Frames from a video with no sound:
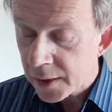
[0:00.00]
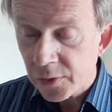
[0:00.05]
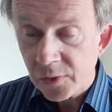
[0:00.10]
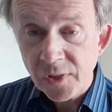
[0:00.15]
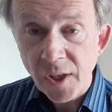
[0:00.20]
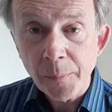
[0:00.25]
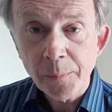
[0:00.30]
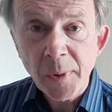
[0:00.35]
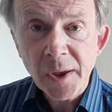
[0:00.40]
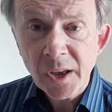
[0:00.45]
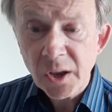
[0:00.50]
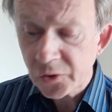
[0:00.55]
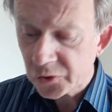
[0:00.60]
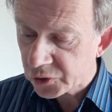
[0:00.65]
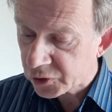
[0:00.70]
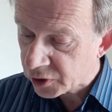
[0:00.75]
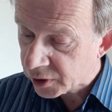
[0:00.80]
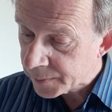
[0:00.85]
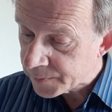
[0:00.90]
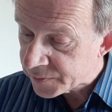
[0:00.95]
Their
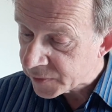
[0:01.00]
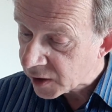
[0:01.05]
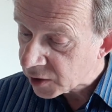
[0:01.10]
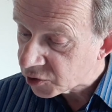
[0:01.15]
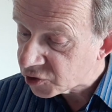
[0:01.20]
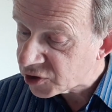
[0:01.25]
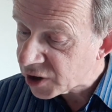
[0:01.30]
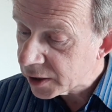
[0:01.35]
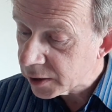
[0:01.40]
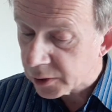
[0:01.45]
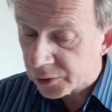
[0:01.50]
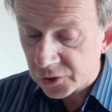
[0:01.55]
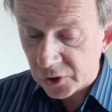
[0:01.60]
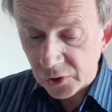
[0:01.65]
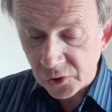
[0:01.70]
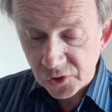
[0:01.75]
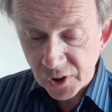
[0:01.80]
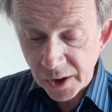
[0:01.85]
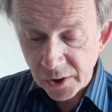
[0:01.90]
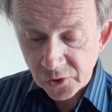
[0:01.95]
biggest single
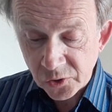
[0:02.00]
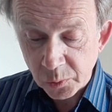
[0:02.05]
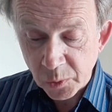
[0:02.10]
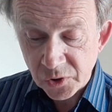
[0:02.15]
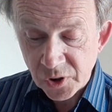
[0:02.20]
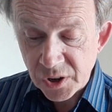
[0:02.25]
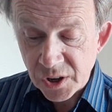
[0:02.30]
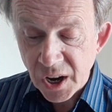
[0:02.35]
success was in